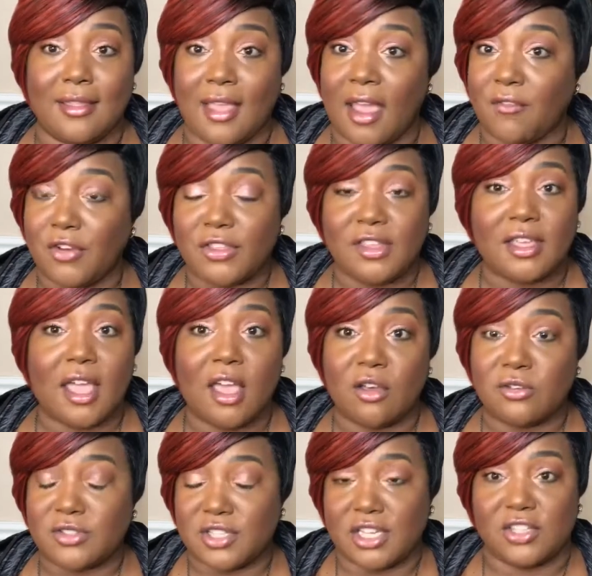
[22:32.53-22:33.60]
Everything
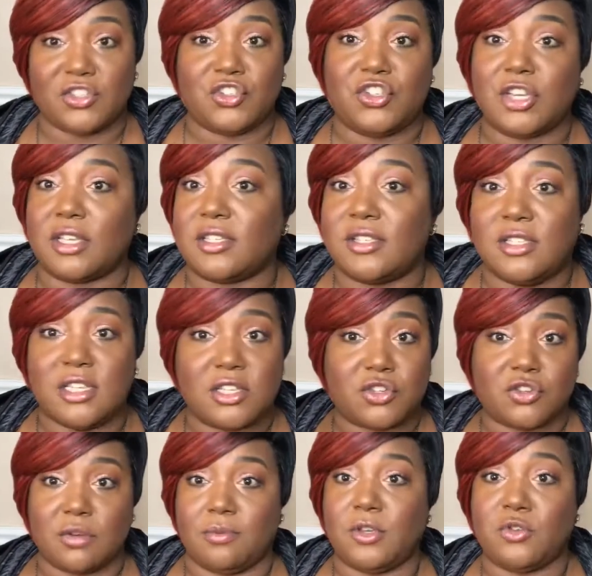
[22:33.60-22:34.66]
else is just
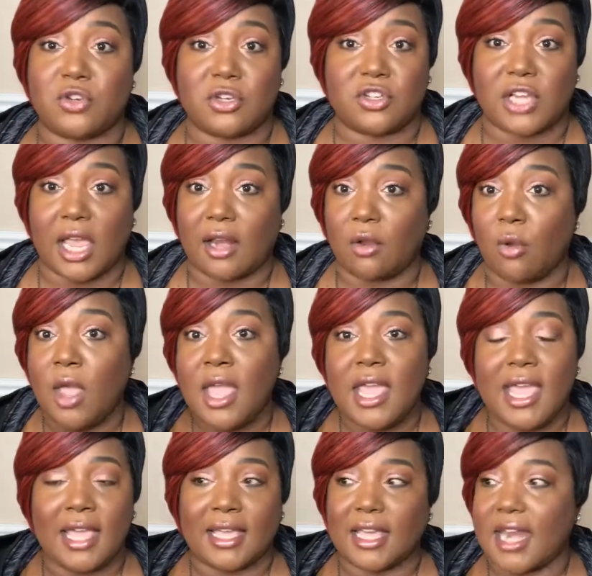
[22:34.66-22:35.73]
distribution channel.
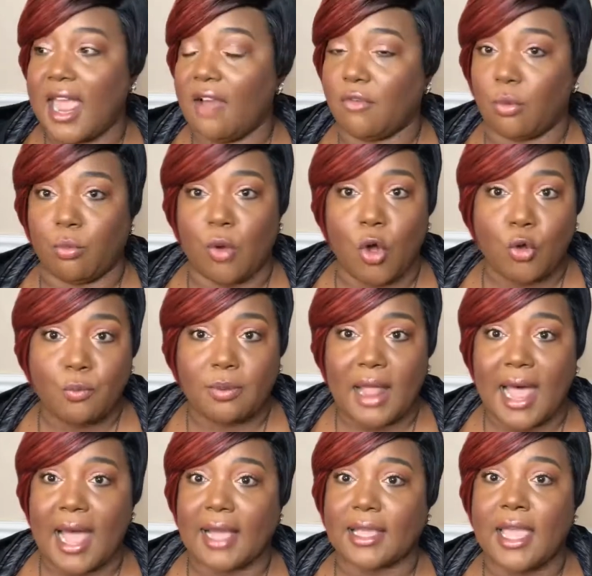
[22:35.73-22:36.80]
It can have a
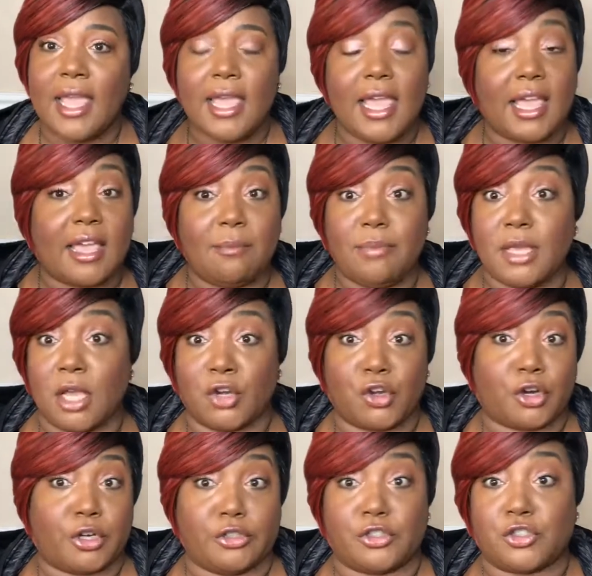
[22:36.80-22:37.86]
roadblock. It can be
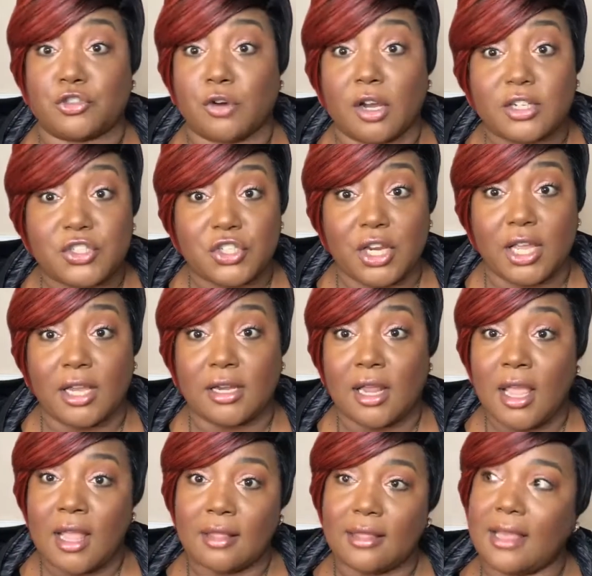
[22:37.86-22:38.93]
under construction.
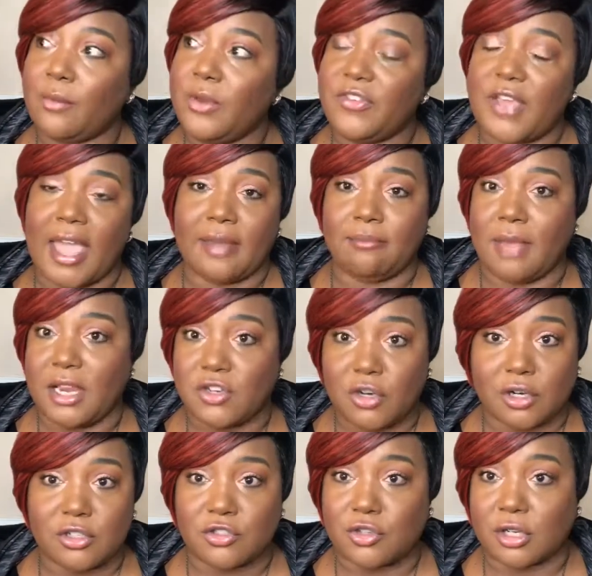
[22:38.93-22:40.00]
Like we've had major
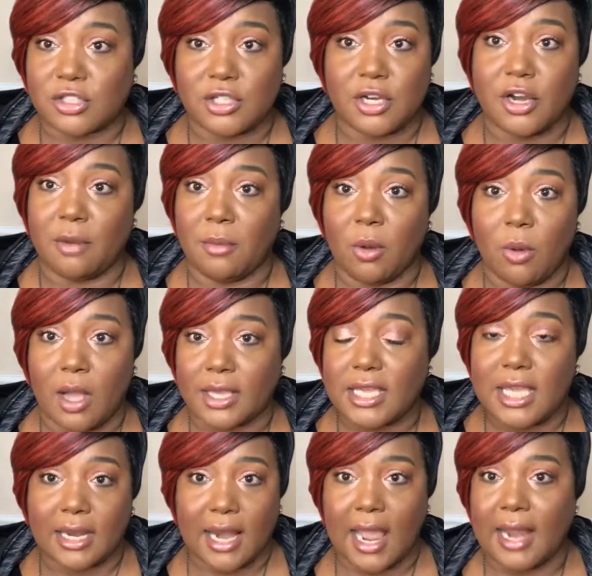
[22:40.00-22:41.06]
construction here in
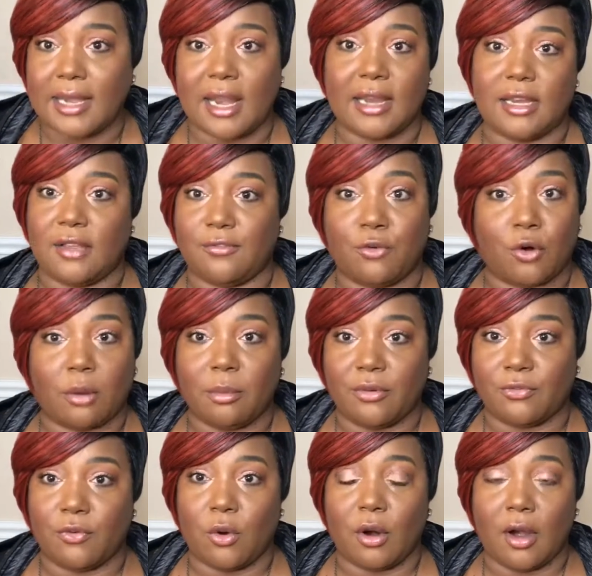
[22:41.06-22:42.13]
Milwaukee on I ninety-four
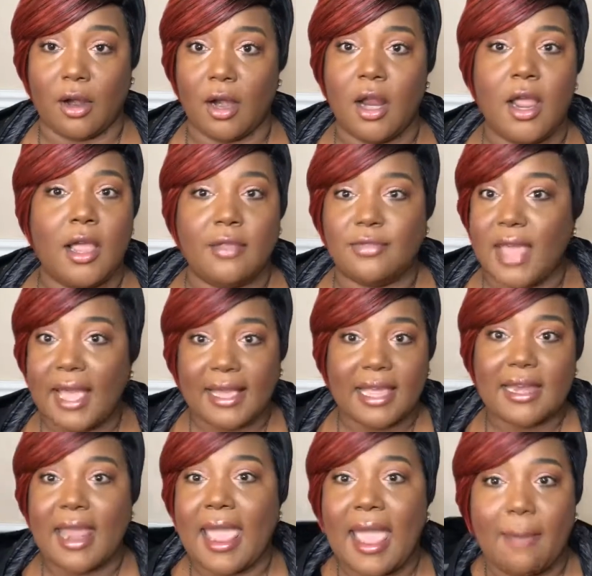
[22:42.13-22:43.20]
before. That
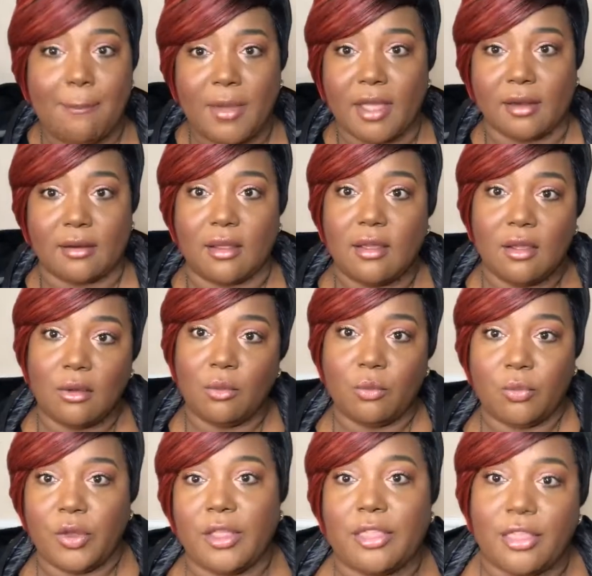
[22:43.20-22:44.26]
can happen
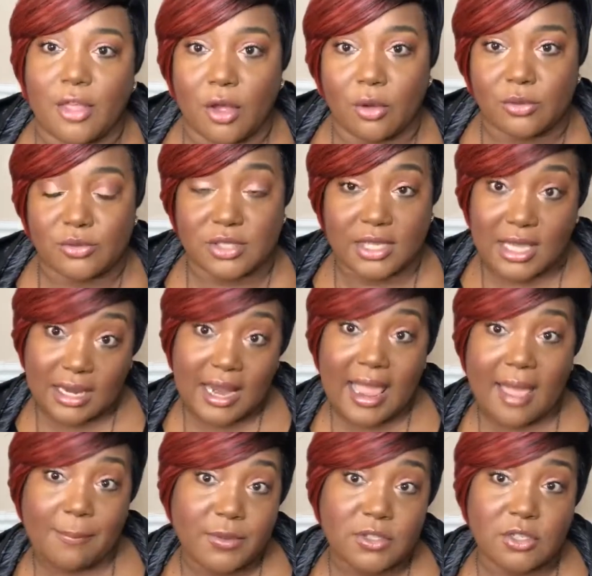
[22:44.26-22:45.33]
with those. Can it
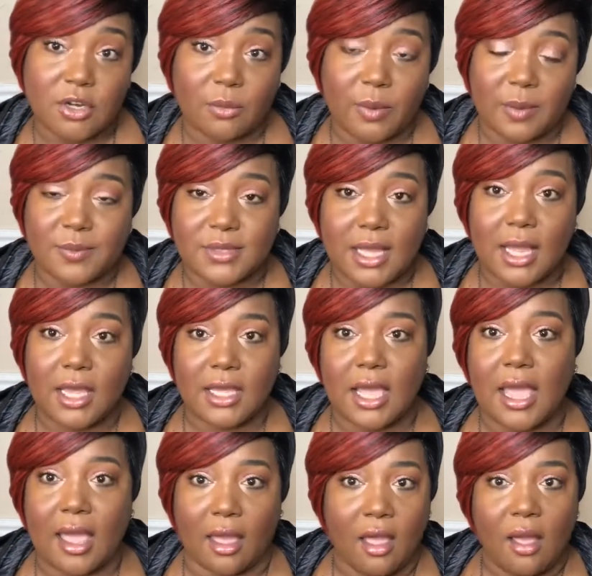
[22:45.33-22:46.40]
happen to your website?
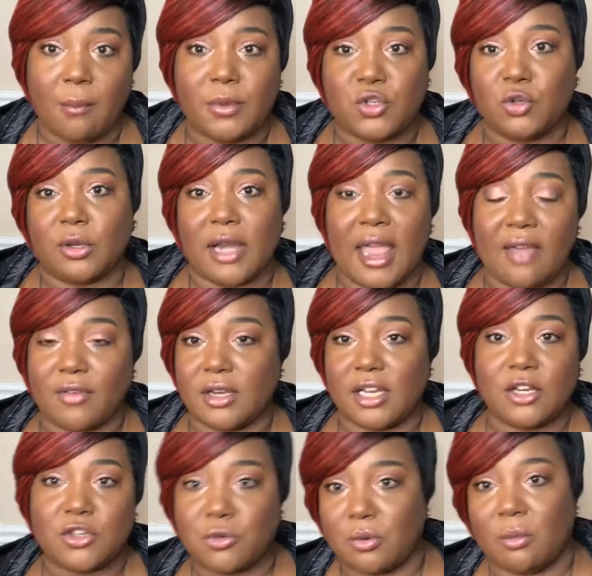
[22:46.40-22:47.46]
Yeah, but you can have an
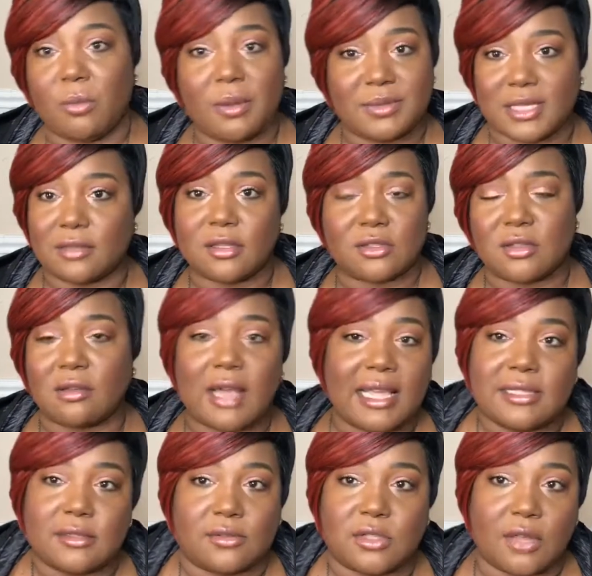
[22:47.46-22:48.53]
interim website. There's all
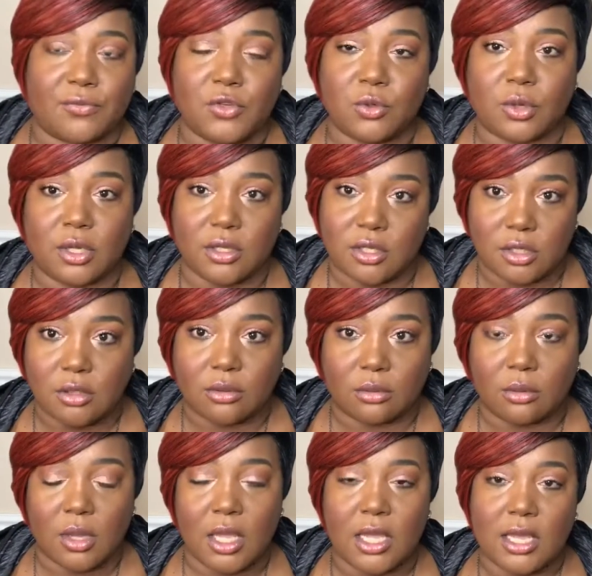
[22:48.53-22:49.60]
kinds of stuff you can
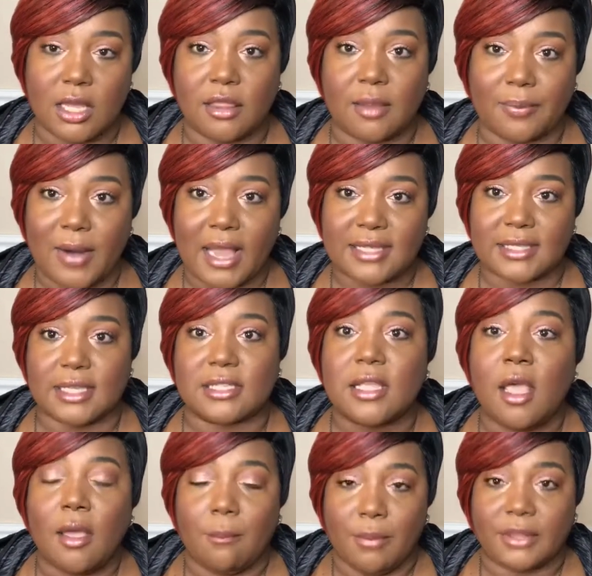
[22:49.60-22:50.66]
do in the process.
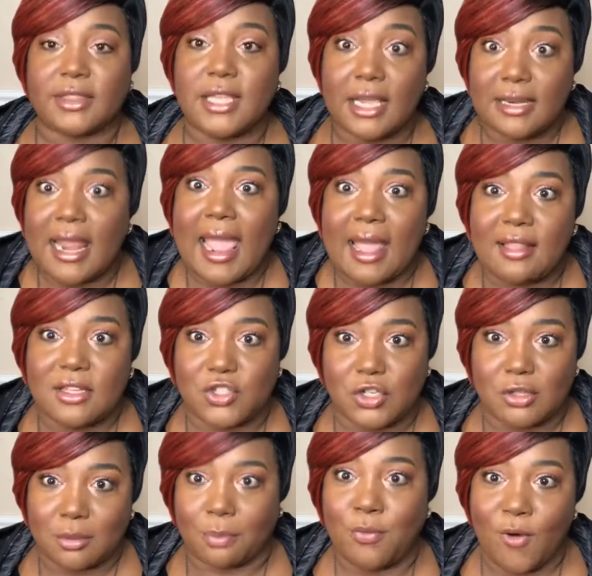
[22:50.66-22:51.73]
But the
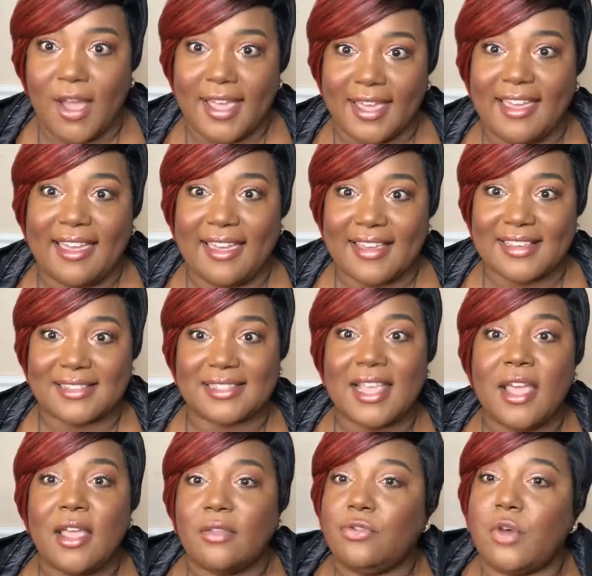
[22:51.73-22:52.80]
analogy, the point is,
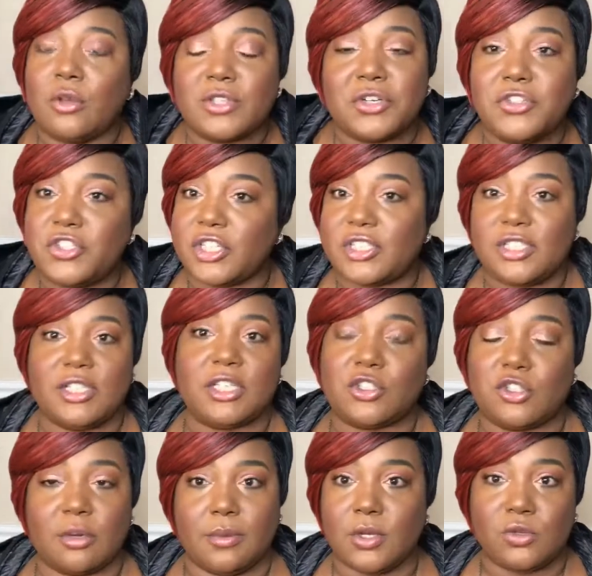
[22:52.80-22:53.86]
those are just
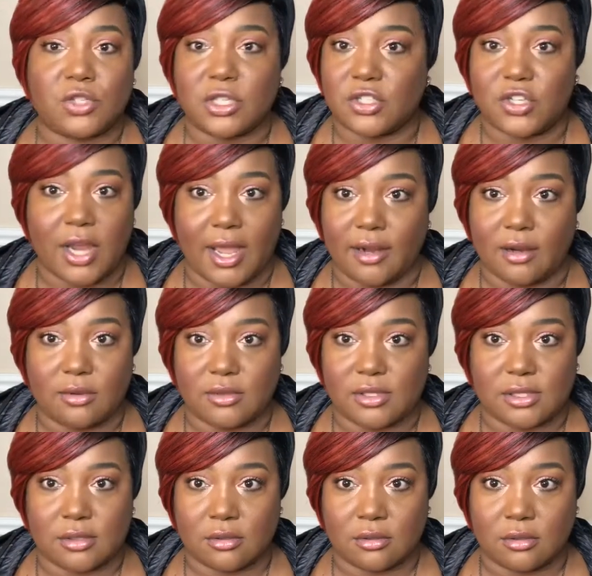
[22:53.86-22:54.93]
distribution
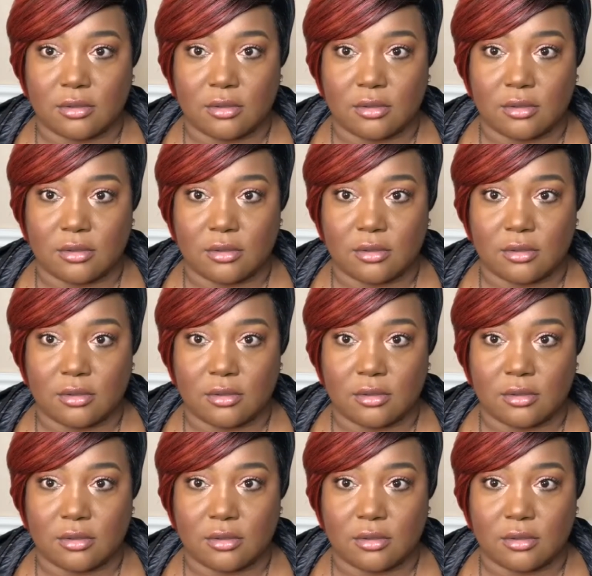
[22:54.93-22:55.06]
channels.